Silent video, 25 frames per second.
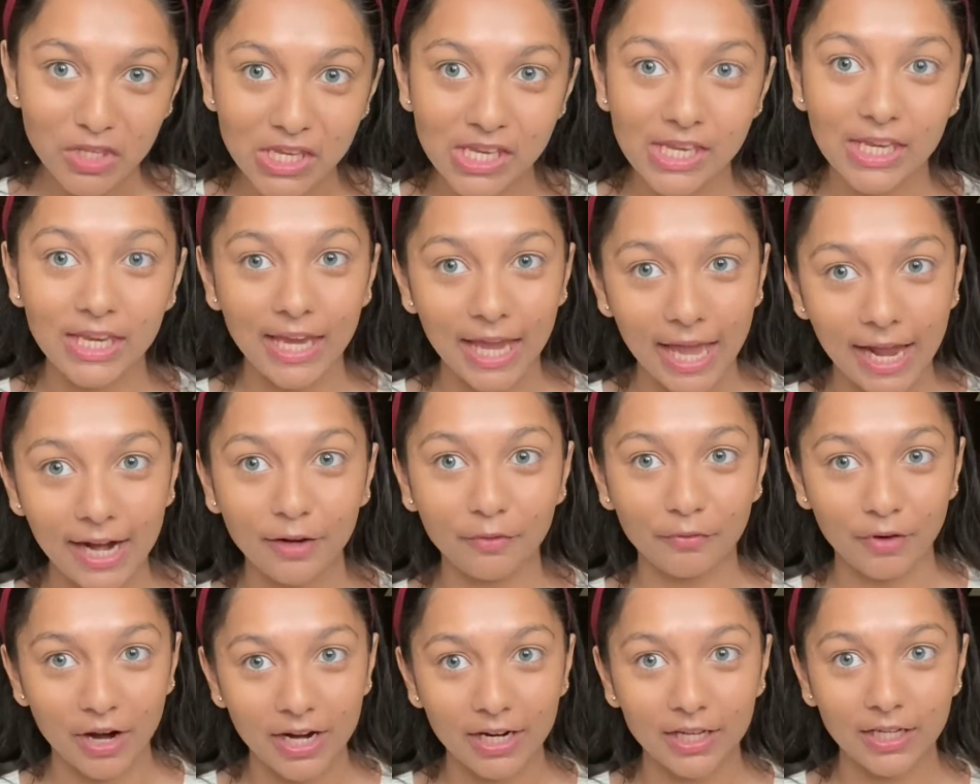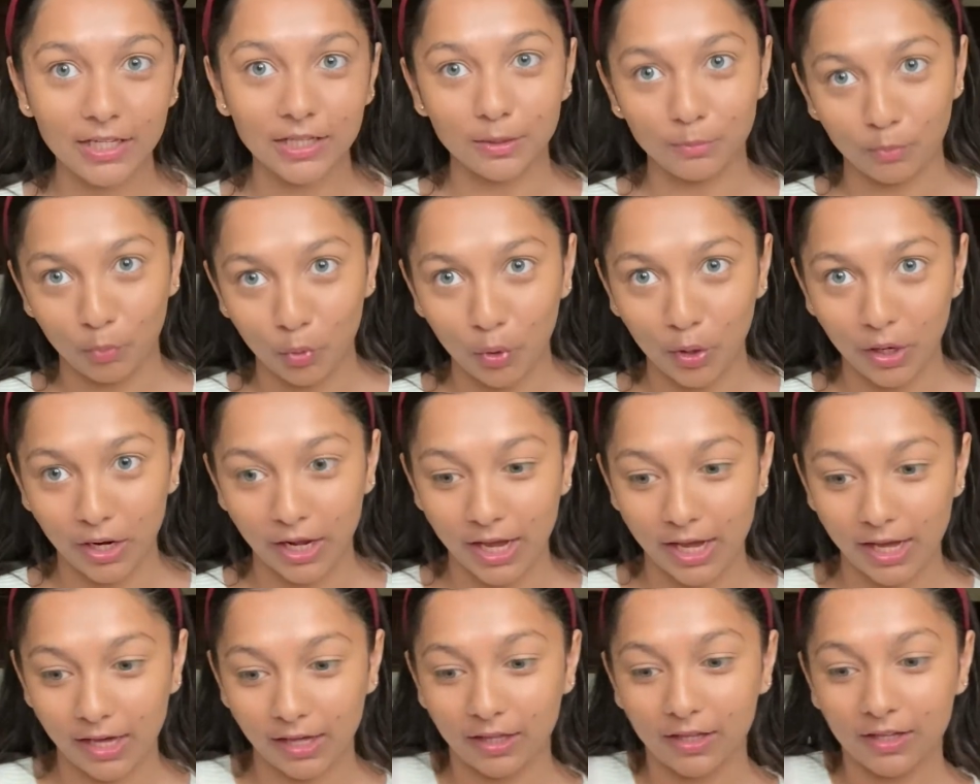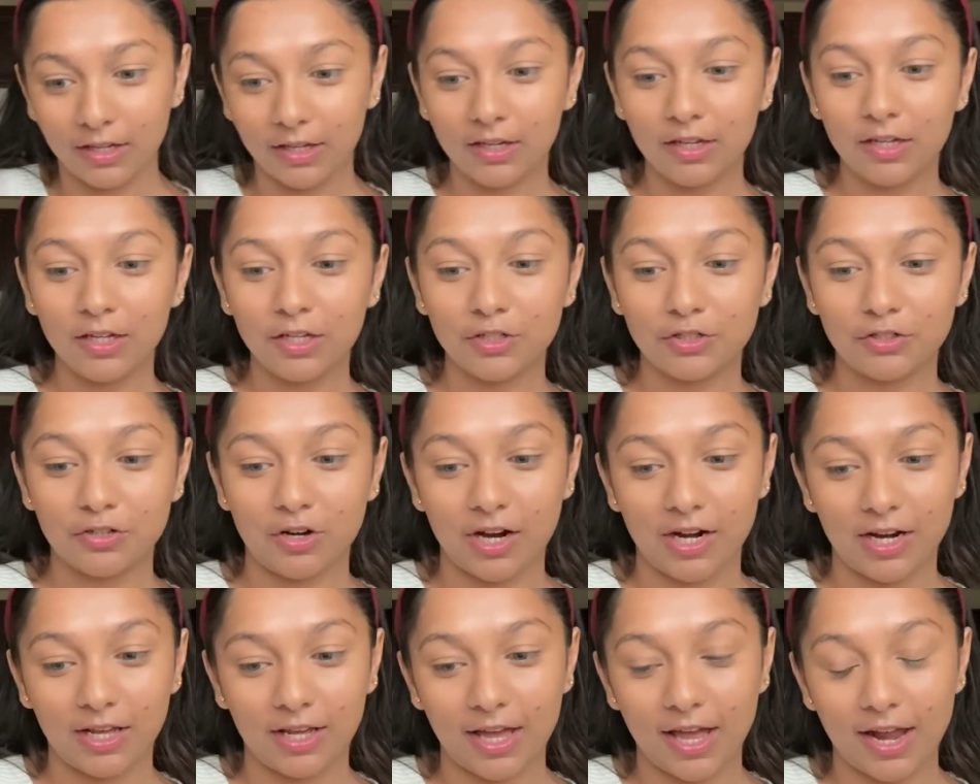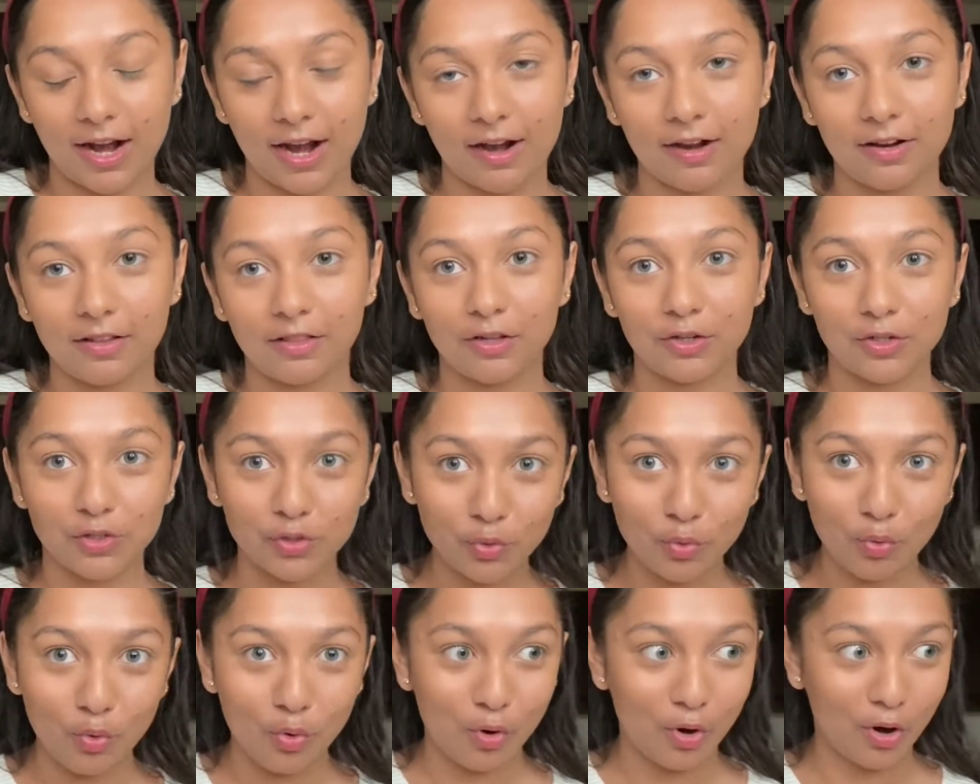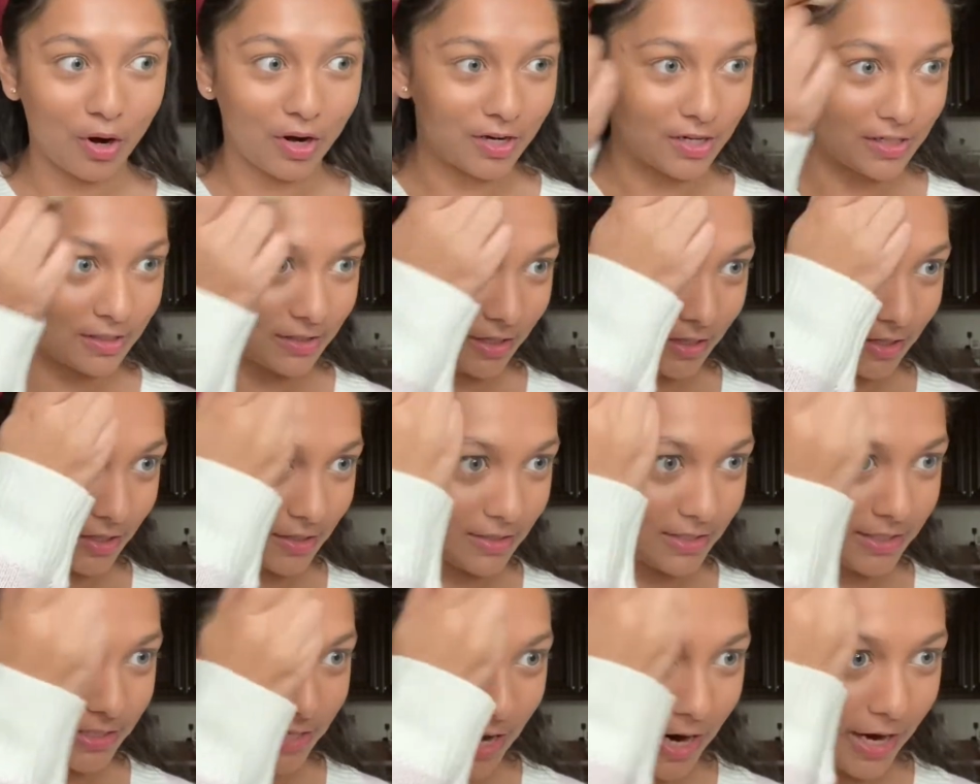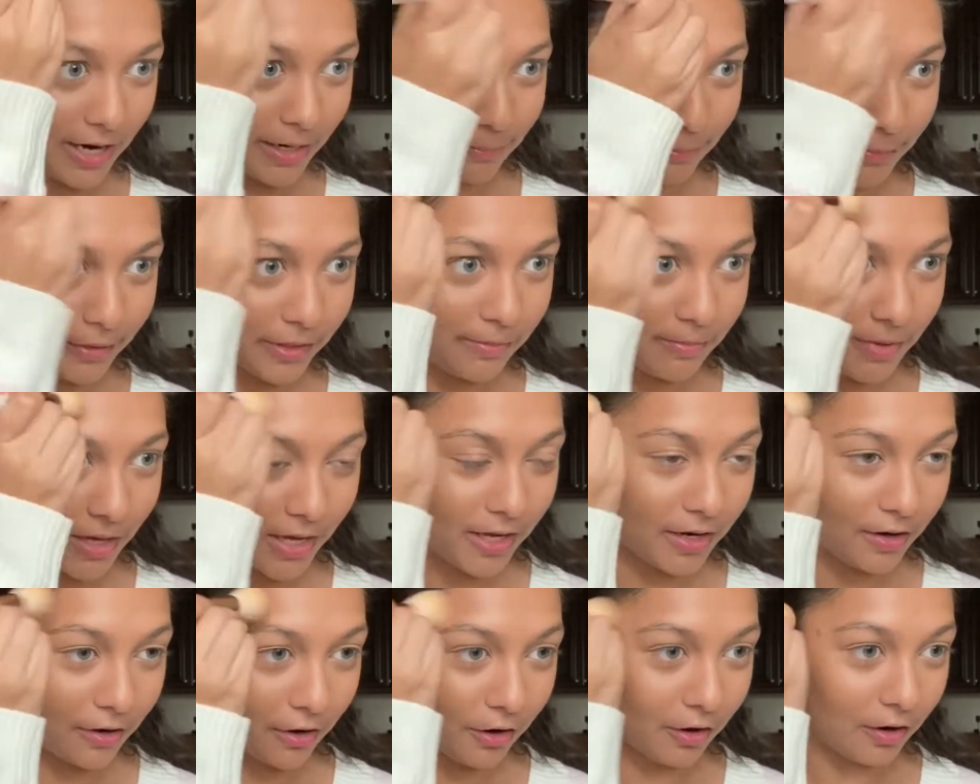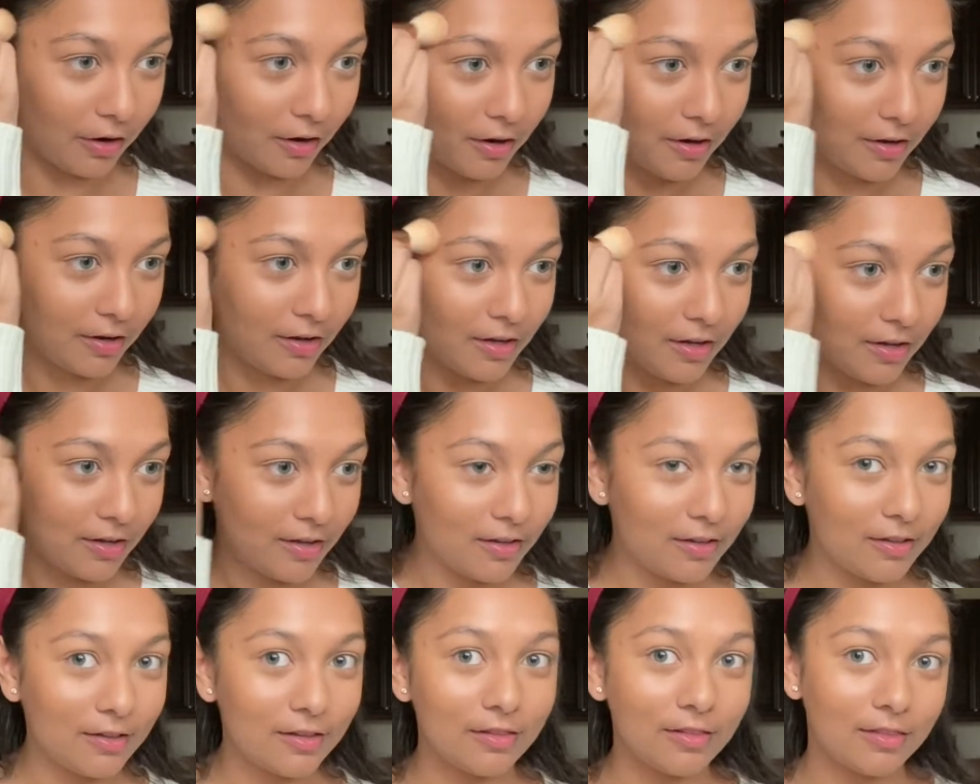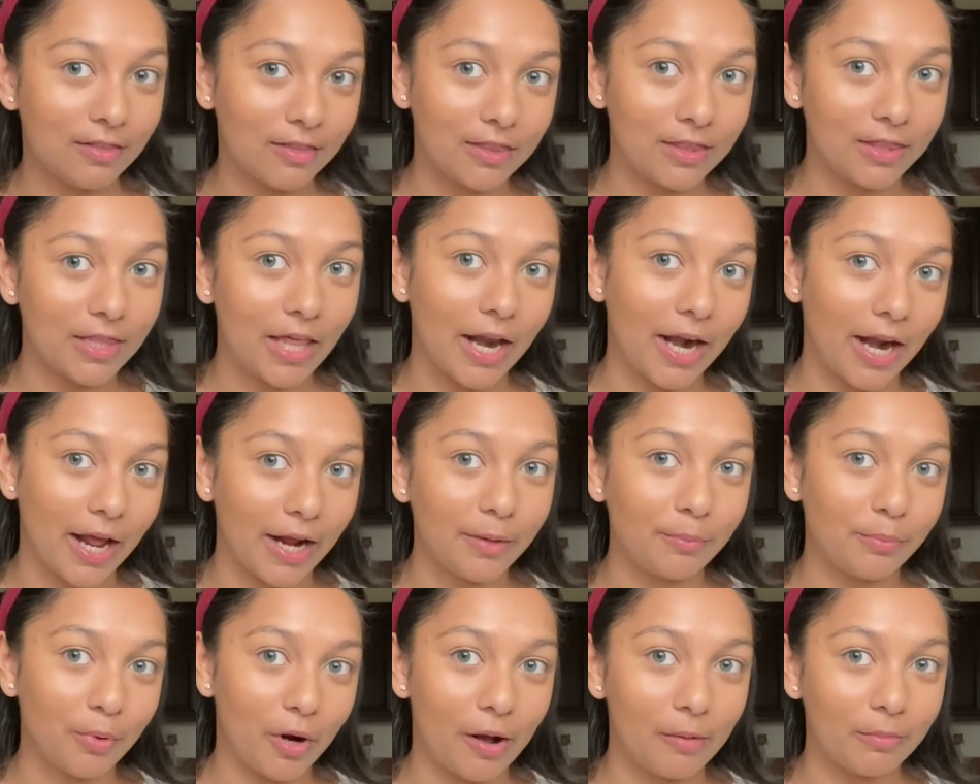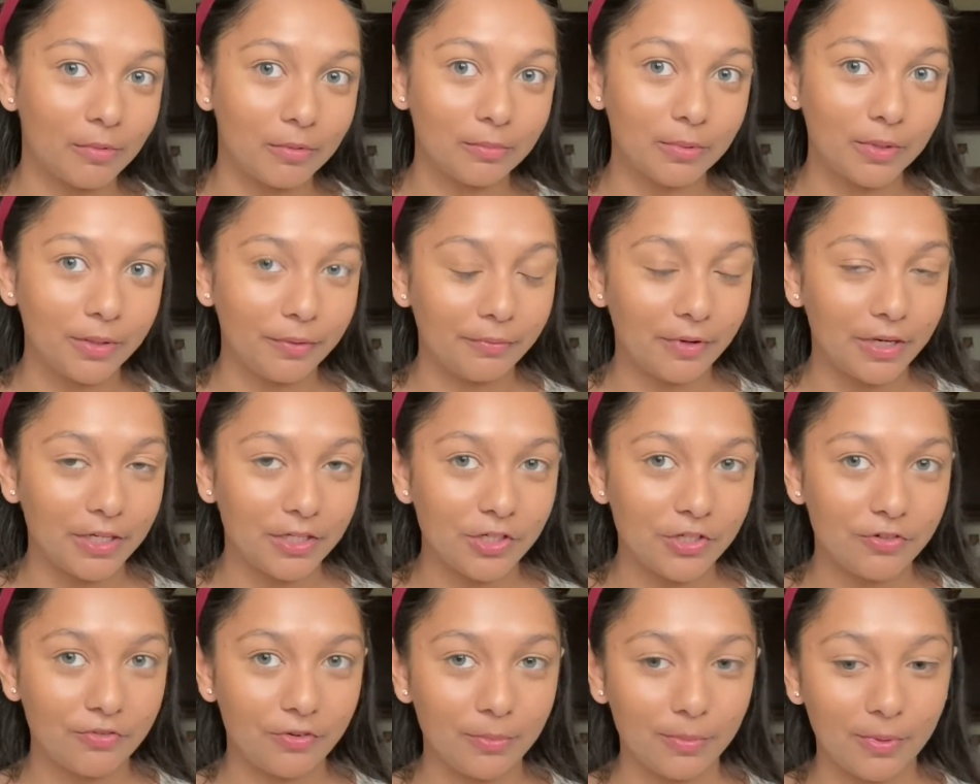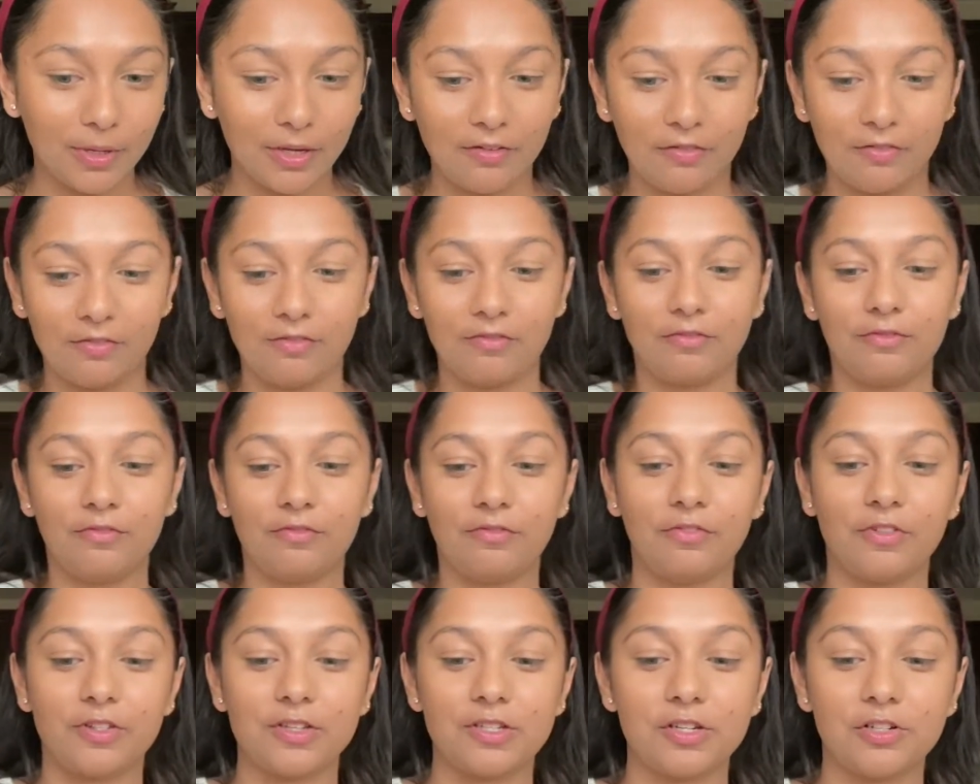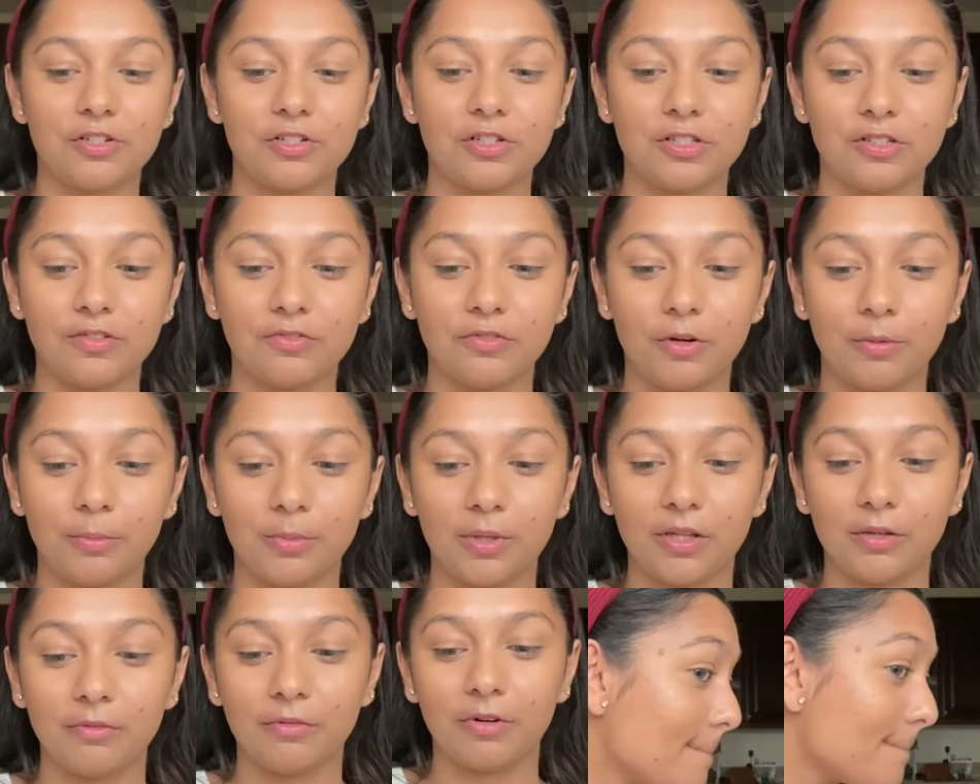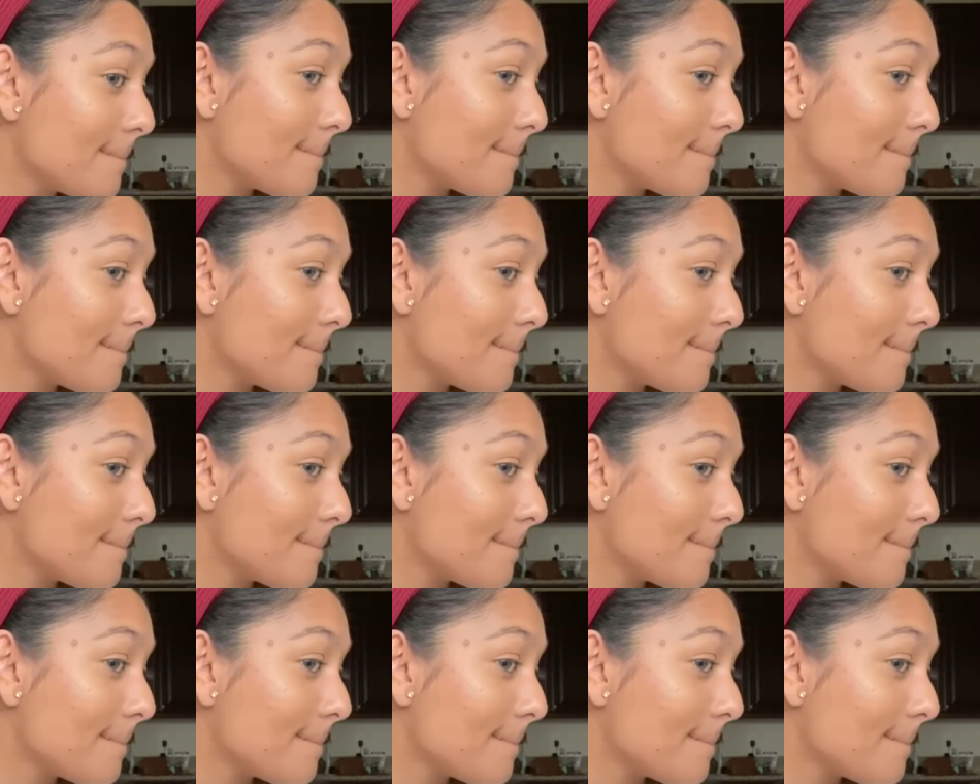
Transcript: getting ready in the morning, trying to get out of the door in like a timely manner, then I'd probably reach for my Physicians Formula one.